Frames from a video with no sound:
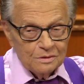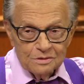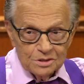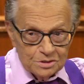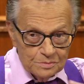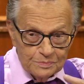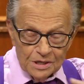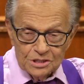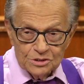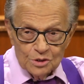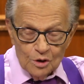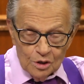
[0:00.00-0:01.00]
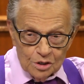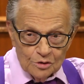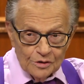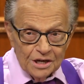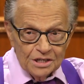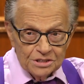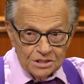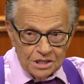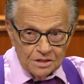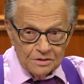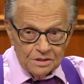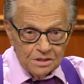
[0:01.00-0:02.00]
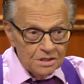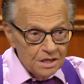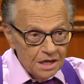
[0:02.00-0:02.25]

There's a place called Craig's here in